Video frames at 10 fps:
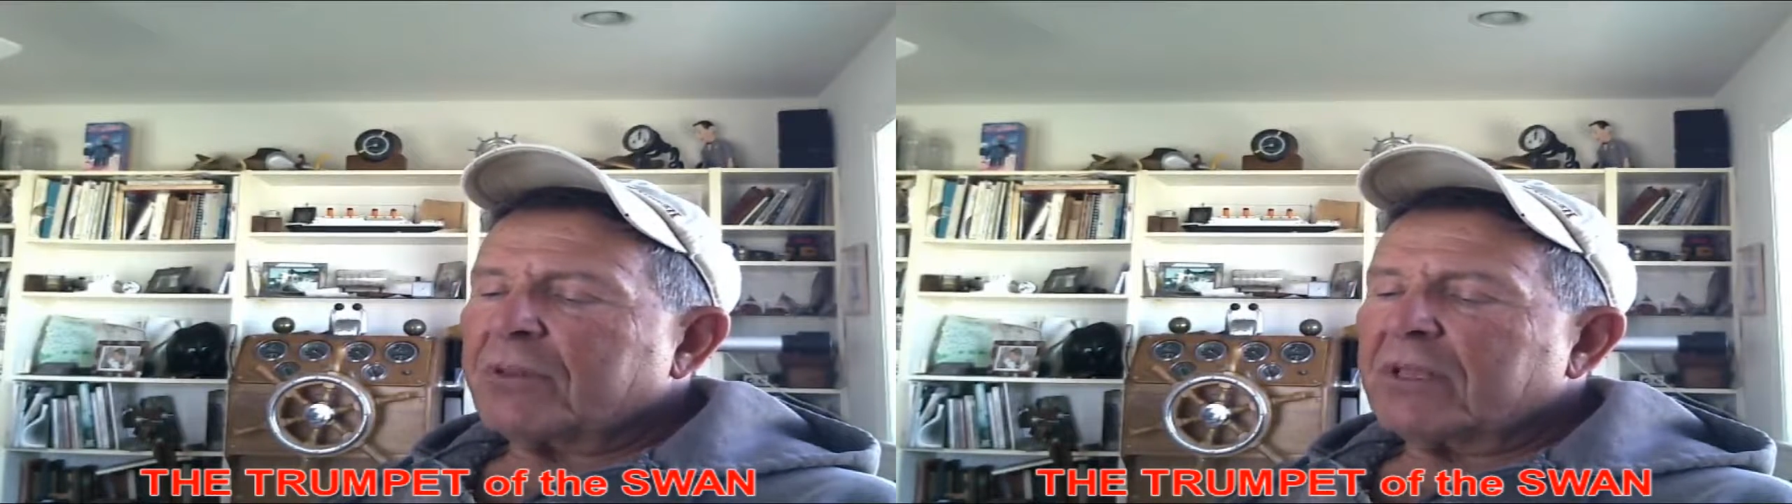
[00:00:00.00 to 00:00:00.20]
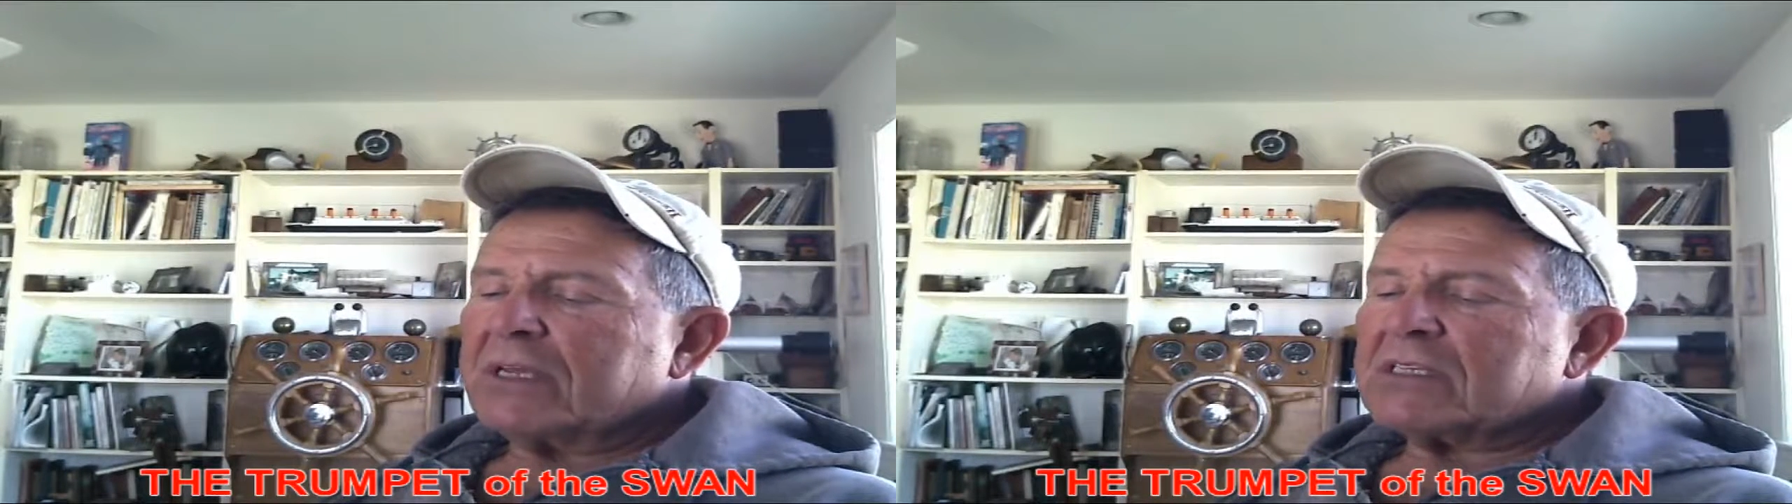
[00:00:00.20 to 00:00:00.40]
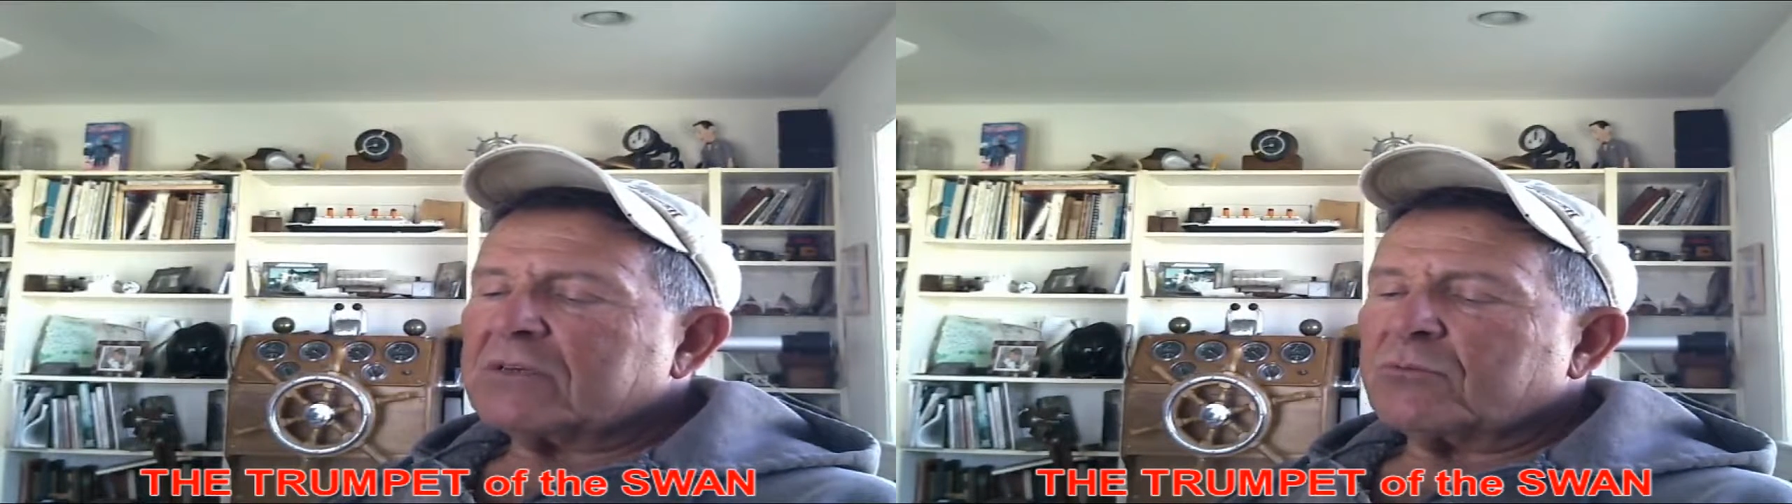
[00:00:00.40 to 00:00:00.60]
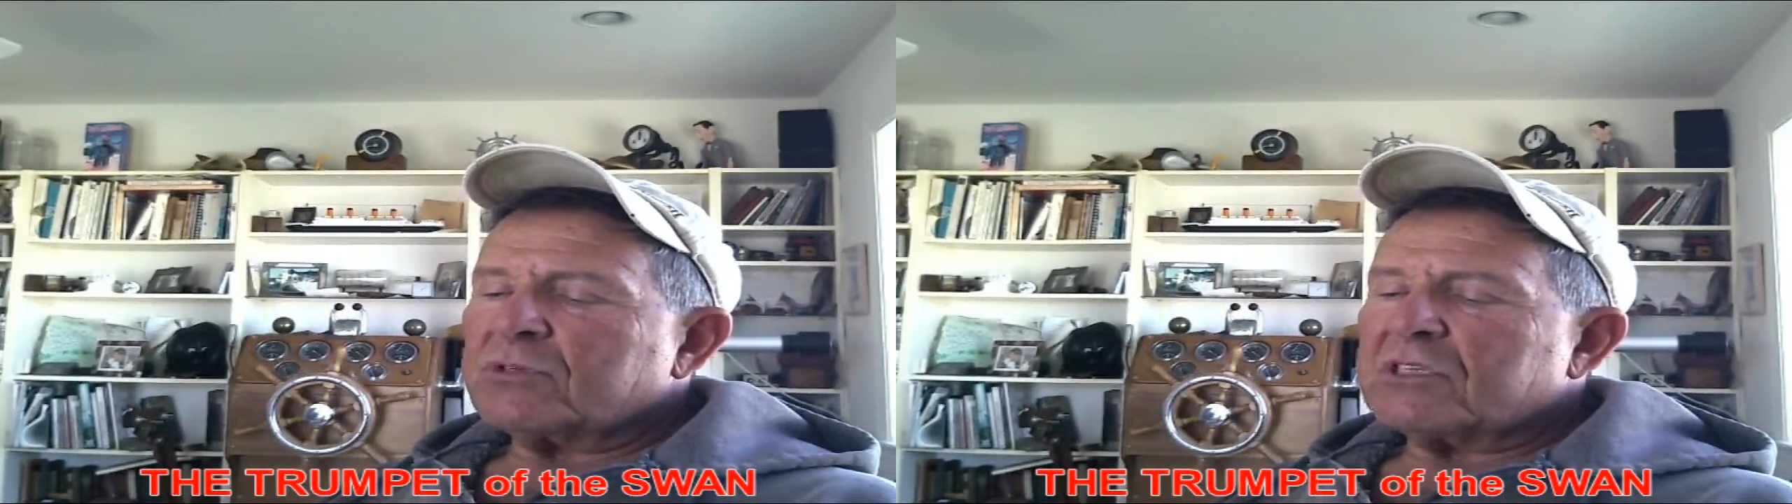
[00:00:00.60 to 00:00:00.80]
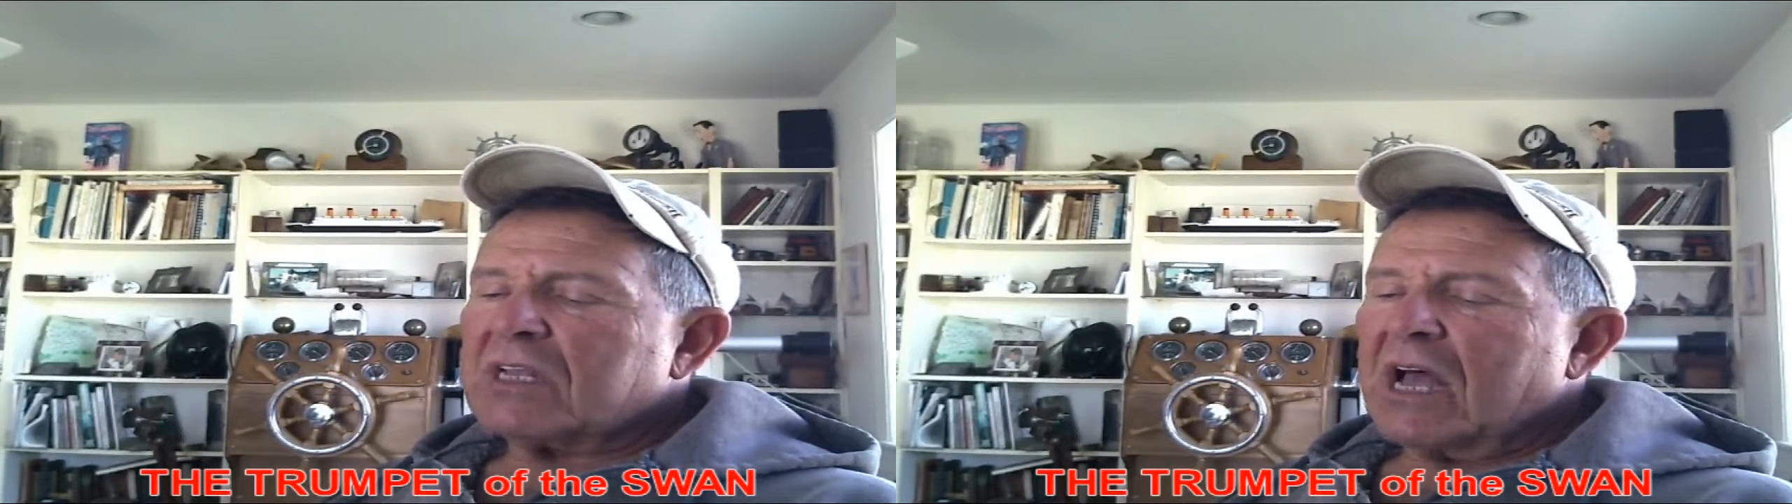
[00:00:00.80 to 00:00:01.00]
place and it
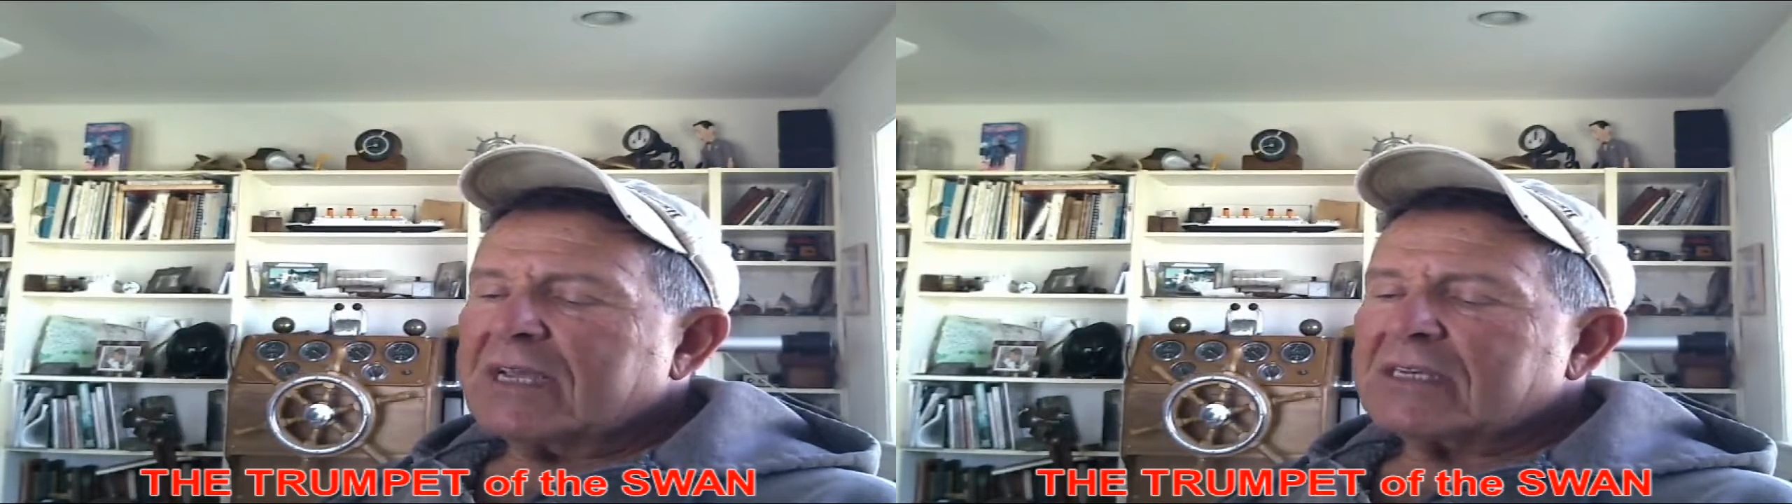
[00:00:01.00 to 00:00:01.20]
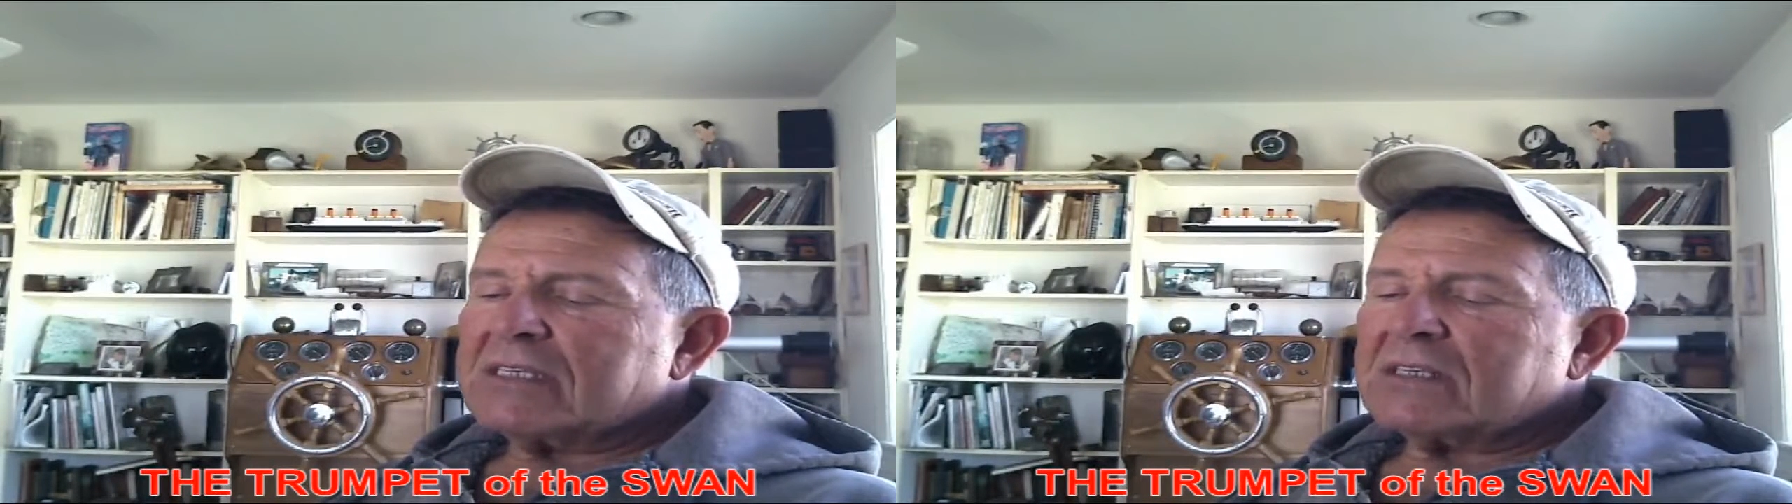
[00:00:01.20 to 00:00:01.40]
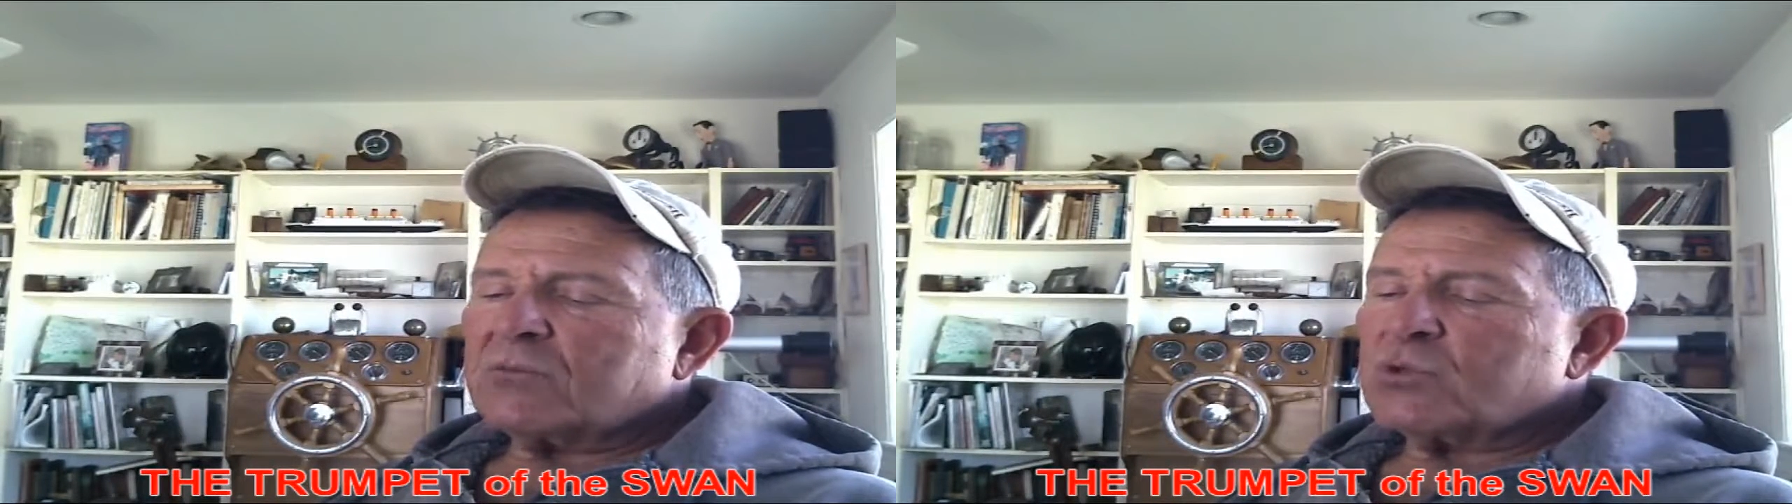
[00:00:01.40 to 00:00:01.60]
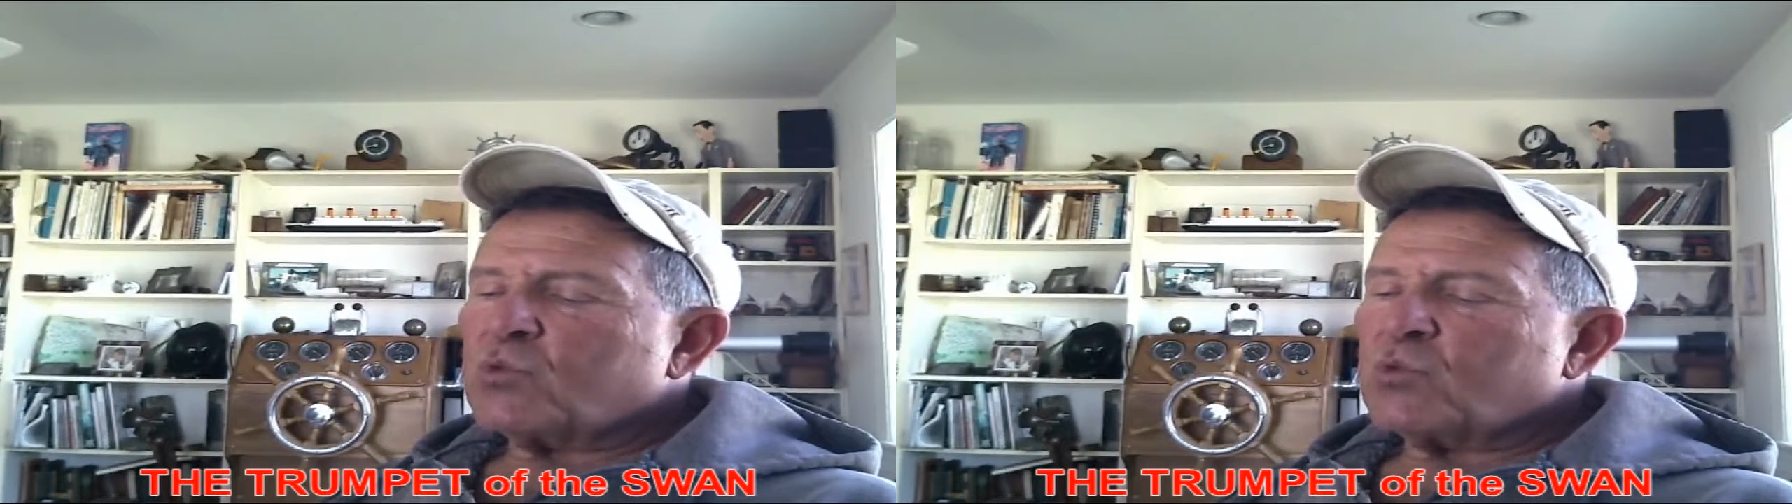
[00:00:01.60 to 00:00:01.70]
was nice and it was